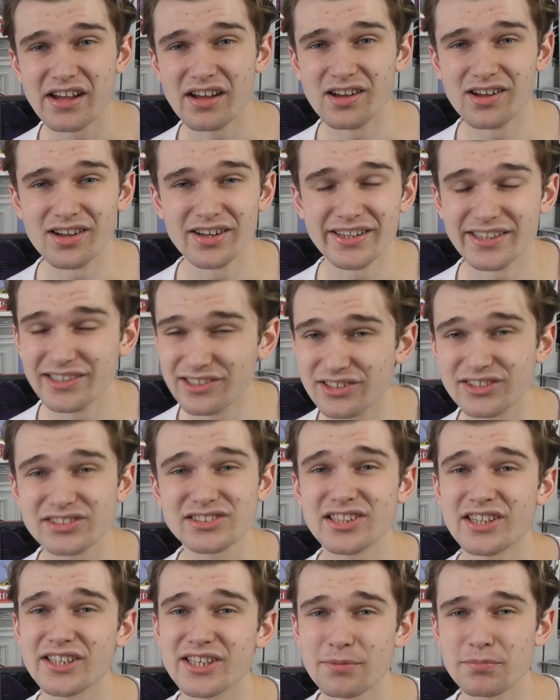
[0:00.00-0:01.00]
It
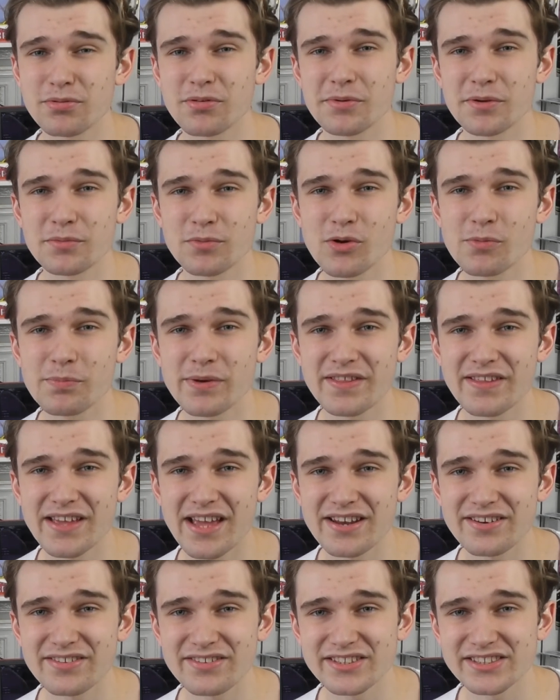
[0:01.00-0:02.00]
looks like it probably will be the
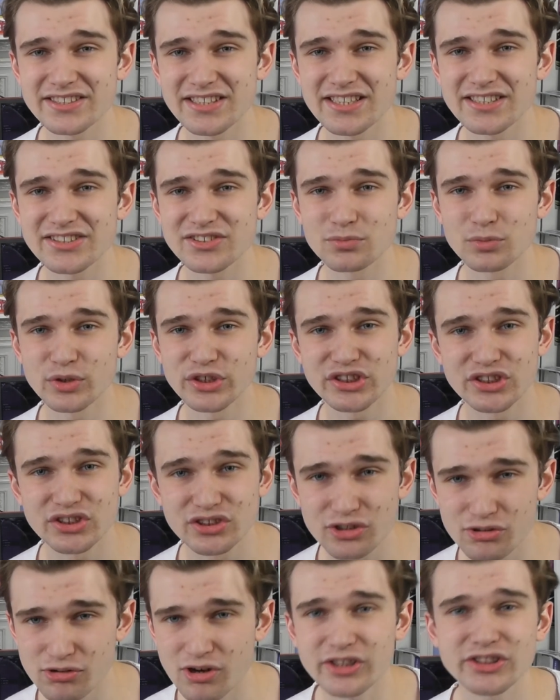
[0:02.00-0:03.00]
end of the season, which is
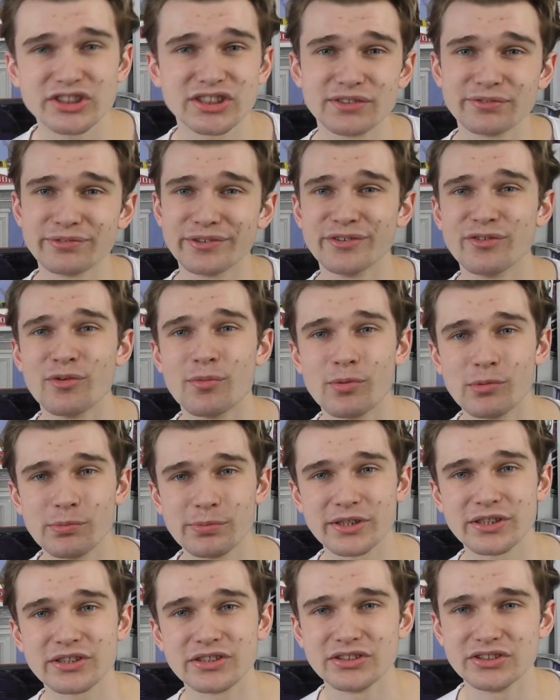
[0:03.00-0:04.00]
crushing for Liverpool,
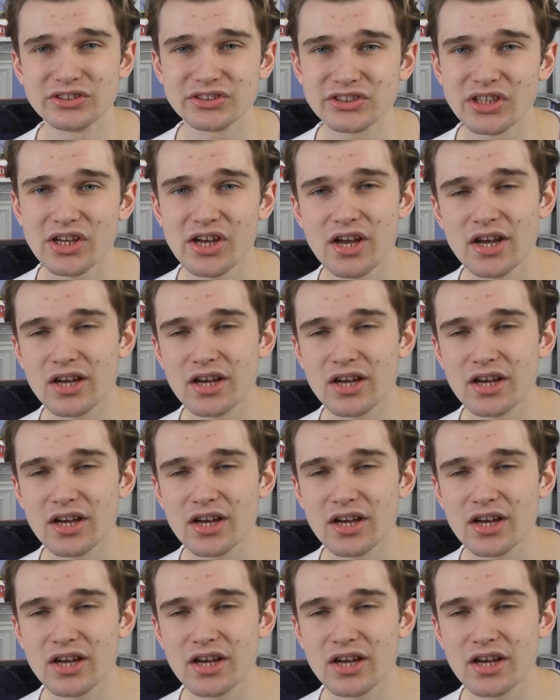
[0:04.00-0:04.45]
because